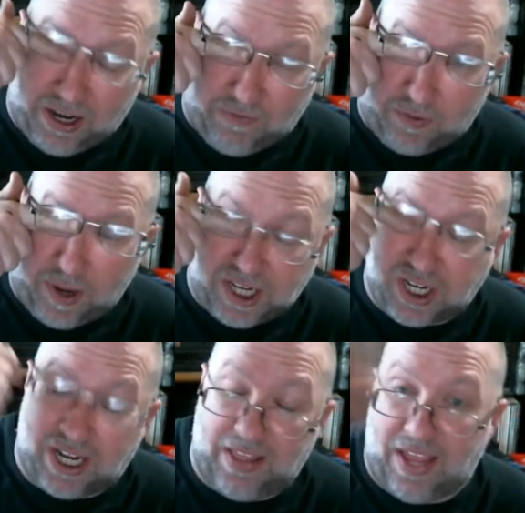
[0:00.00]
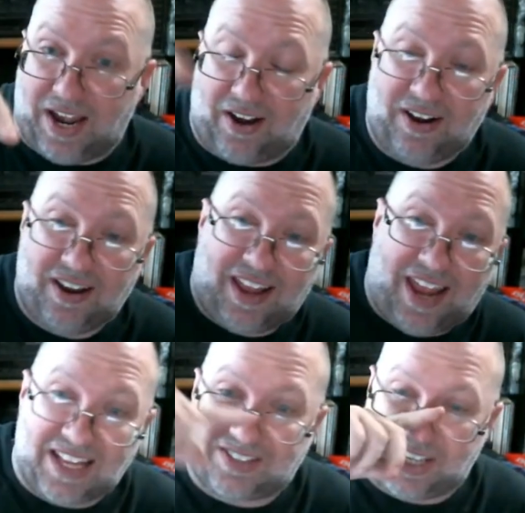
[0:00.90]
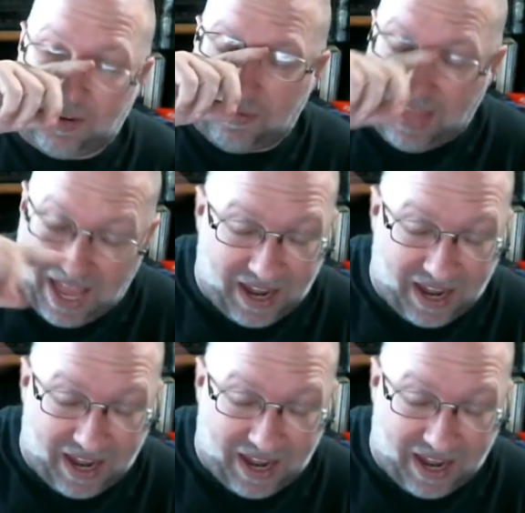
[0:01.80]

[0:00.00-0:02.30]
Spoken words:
information in there and sent them that.